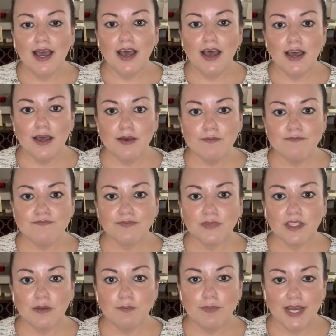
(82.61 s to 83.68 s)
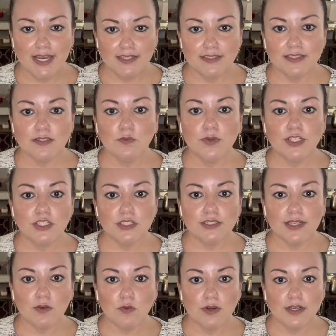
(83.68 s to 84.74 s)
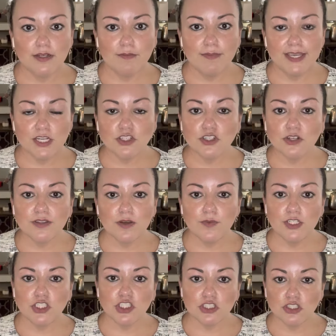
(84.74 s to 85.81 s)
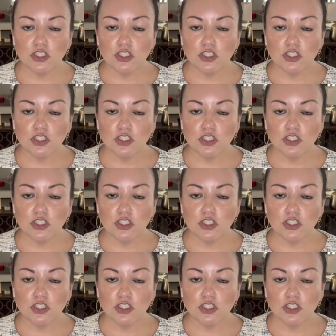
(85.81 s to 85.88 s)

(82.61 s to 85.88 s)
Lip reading: But I want to make sure that we just